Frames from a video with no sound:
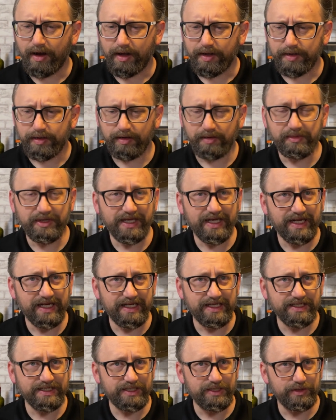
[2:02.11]
So let me get
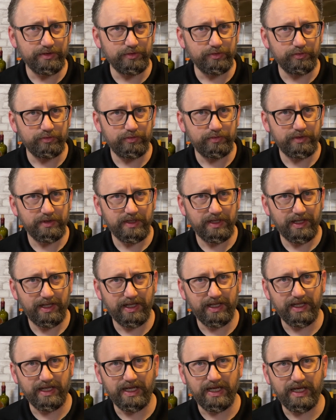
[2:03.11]
into
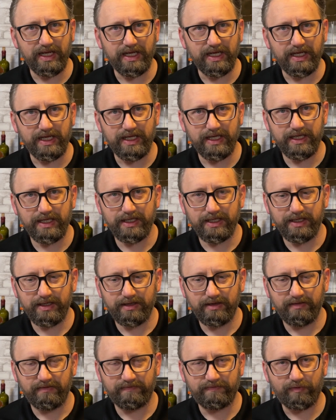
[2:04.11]
the
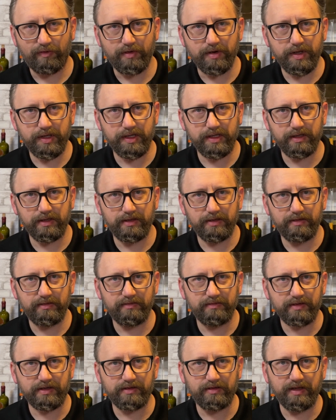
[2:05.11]
first
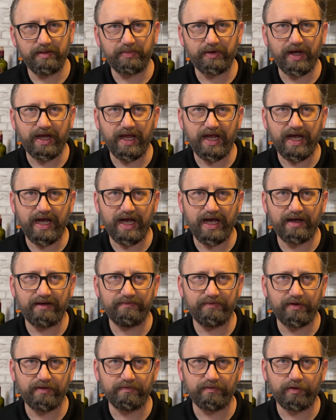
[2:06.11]
clip I
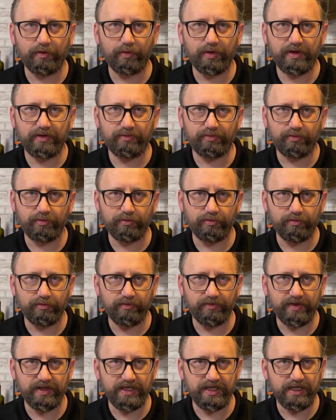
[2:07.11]
have of going
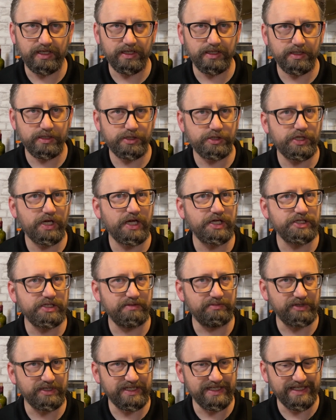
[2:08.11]
through the
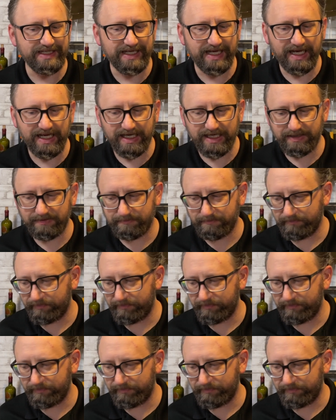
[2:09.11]
ChatGPT edit.